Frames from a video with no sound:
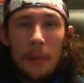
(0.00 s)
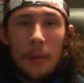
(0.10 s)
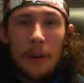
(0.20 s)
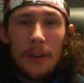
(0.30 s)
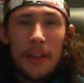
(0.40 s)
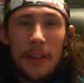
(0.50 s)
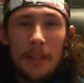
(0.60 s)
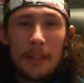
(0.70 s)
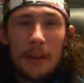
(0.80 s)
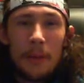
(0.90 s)

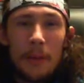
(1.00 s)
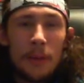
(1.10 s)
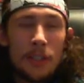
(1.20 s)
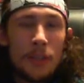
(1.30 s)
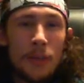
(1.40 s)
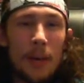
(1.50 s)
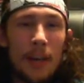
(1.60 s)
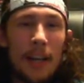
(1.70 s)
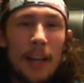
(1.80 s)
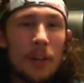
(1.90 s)
broadcast about what's
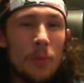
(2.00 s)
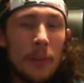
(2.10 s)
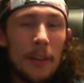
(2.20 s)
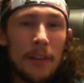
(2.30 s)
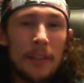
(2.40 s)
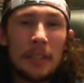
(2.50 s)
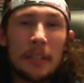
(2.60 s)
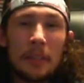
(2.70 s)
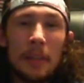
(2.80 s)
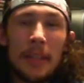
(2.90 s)
trending on Twitter, it
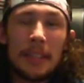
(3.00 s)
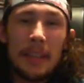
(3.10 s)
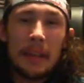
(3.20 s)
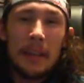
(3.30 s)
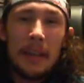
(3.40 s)
starts pissing.